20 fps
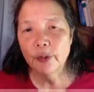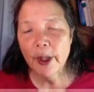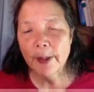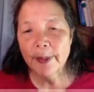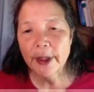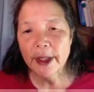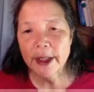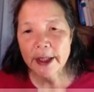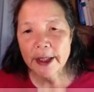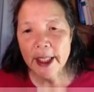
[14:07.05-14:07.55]

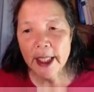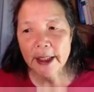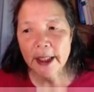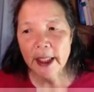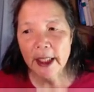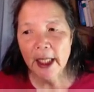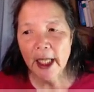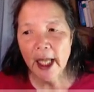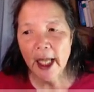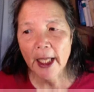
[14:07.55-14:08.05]
remedy
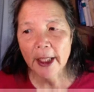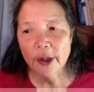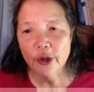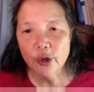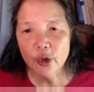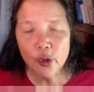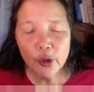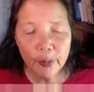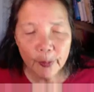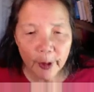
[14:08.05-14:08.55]
taking and
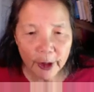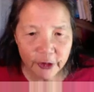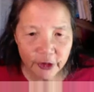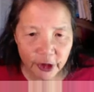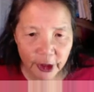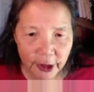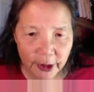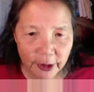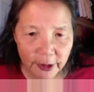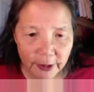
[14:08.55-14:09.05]

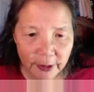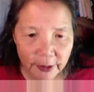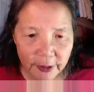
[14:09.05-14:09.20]
toothbrushing.